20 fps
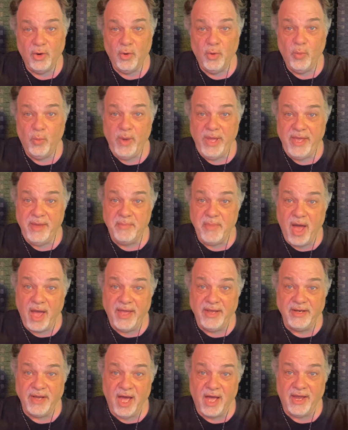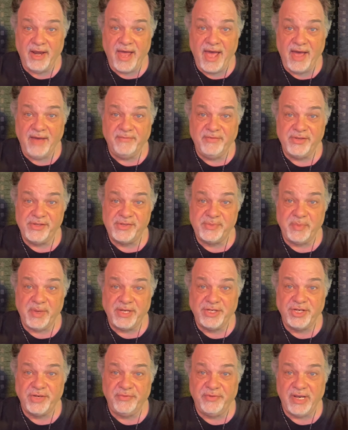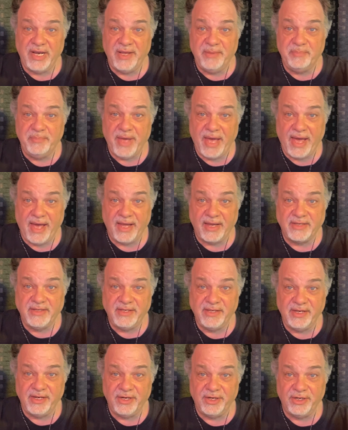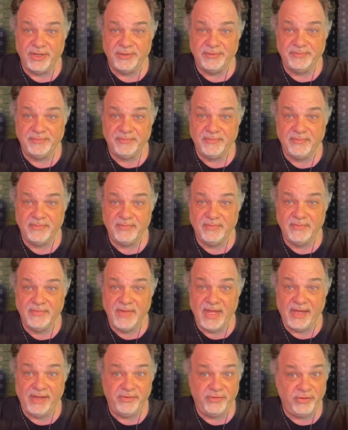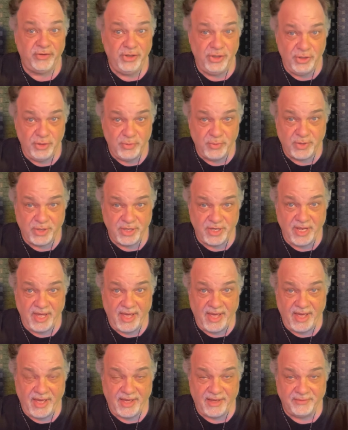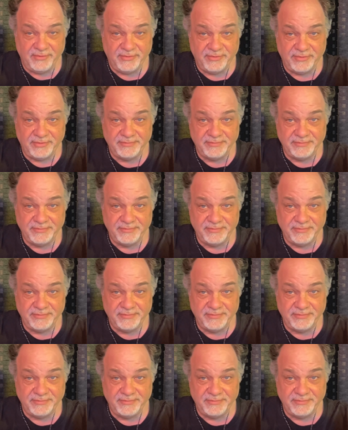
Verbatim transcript: we might not have as much of an impact here as you could have